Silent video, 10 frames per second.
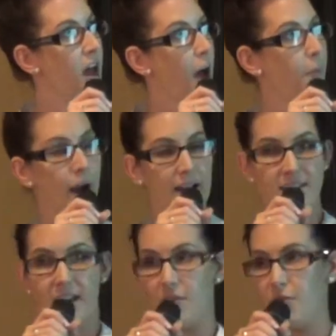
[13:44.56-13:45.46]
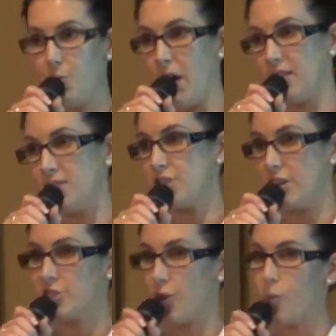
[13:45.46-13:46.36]
a breakdown of your balance
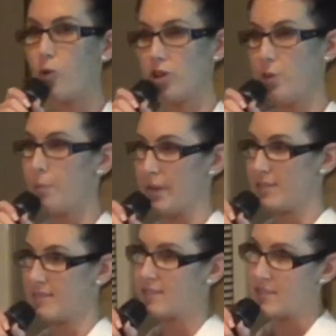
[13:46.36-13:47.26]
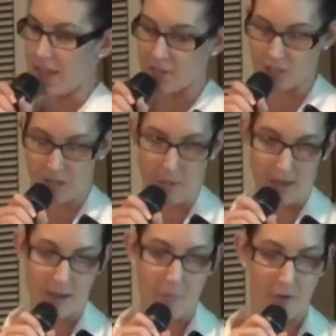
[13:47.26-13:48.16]
sheet, so what your business is actually
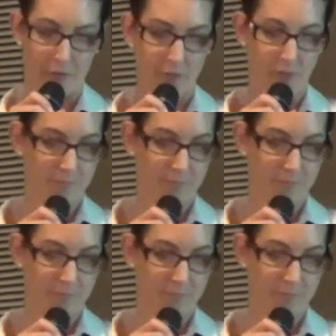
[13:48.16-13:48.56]
made up of.